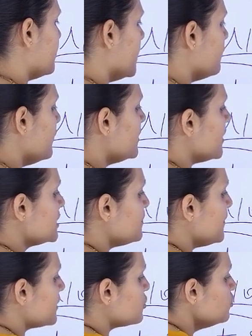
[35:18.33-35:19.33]
with
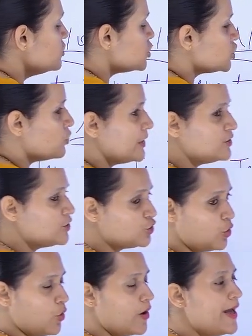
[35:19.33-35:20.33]
respect to so and
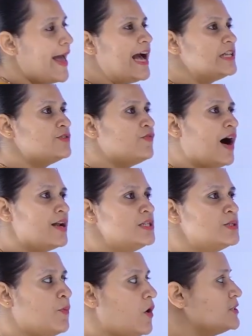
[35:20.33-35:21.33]
so. As far
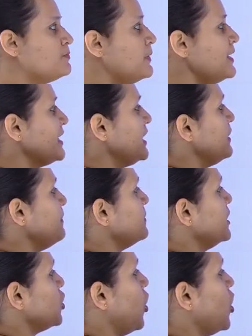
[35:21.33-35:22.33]
as possible, keep
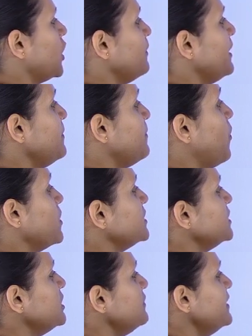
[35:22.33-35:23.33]
the document
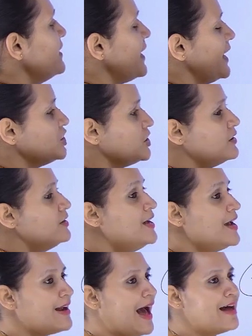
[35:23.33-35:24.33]
positive in nature
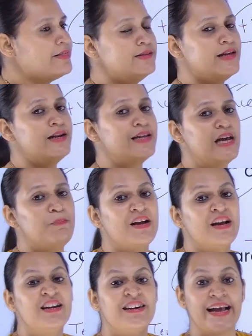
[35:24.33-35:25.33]
rather than
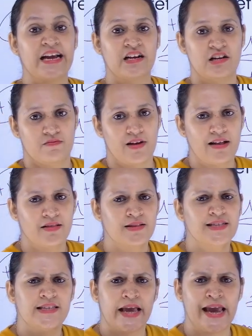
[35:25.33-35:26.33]
keeping it negative. Rather
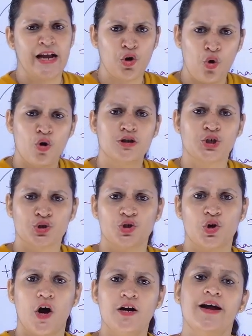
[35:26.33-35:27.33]
than saying no, should
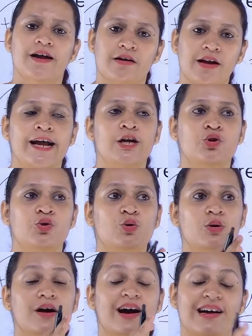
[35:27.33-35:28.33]
not, try
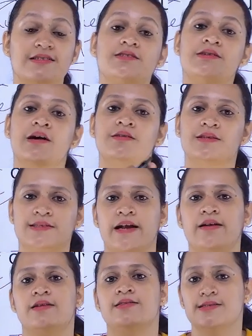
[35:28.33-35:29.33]
to construct the
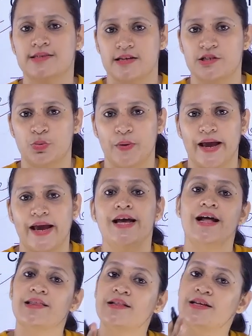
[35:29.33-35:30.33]
sentence in such a way
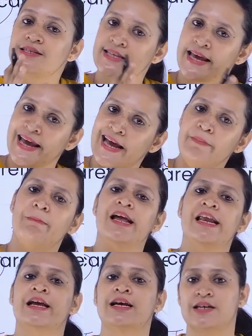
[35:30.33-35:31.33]
that the same
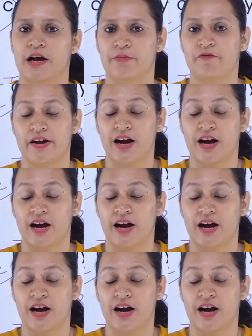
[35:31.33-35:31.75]
meaning is conveyed,